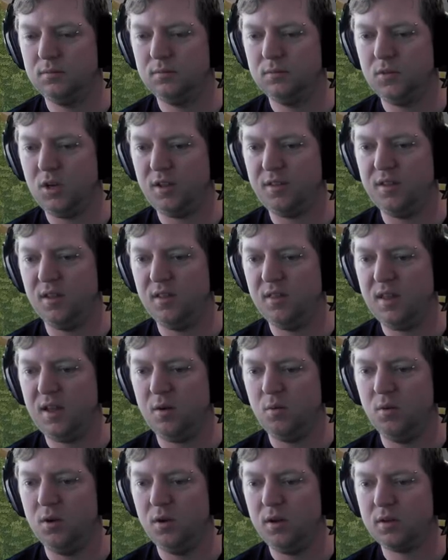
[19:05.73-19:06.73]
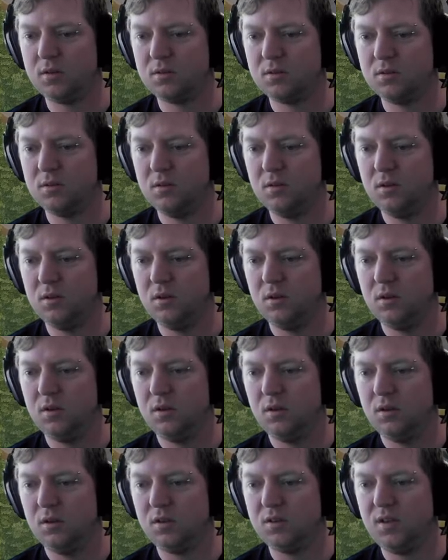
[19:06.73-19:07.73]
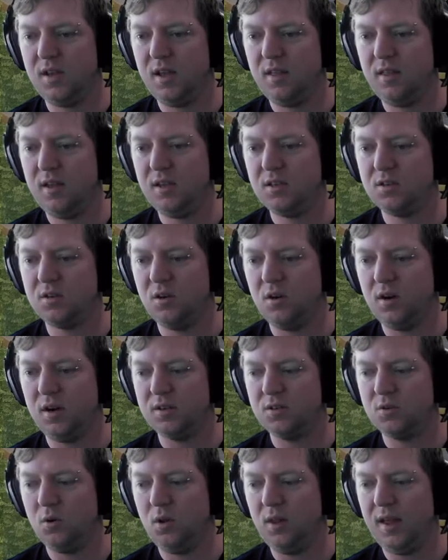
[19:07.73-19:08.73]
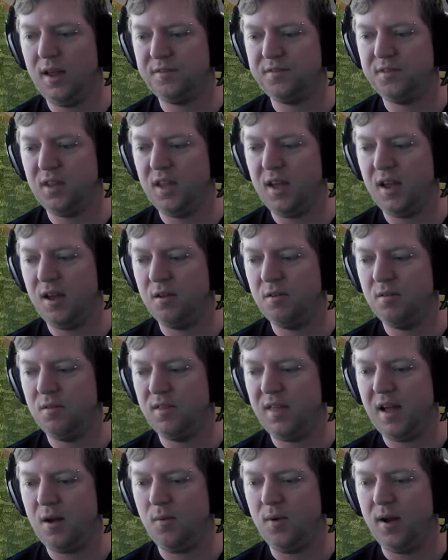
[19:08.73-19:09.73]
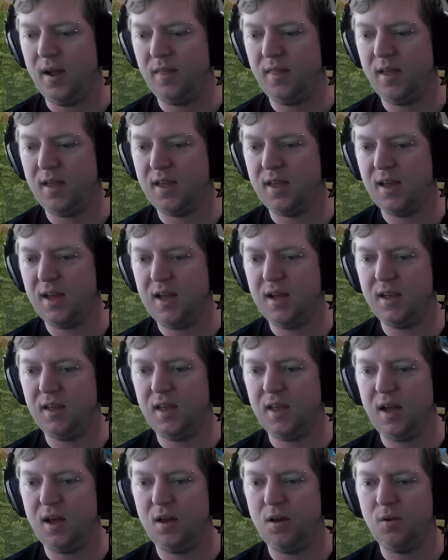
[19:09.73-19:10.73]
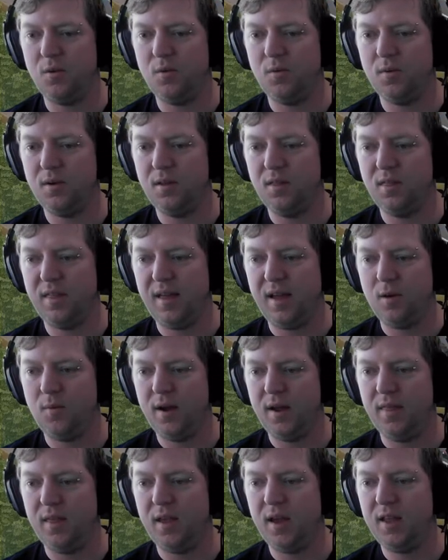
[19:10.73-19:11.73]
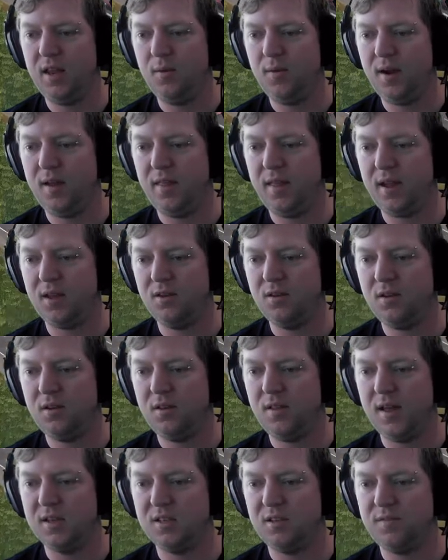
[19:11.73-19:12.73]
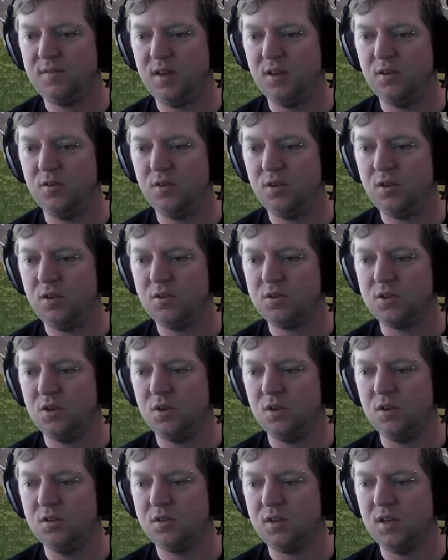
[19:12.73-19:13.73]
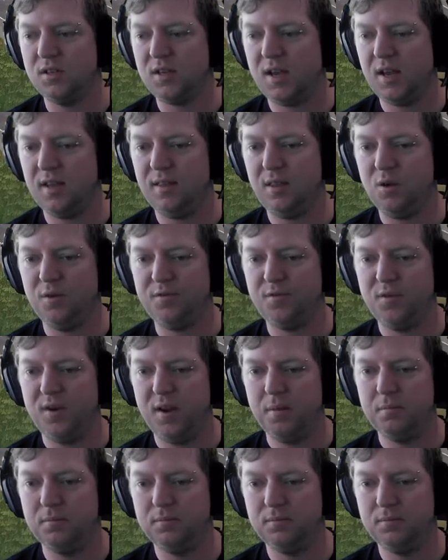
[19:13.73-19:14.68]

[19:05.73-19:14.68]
I think that works. Because now these guys all have to go that way. They can't go that way. The only way they can do that is if they do U-turns and take the off-ramp.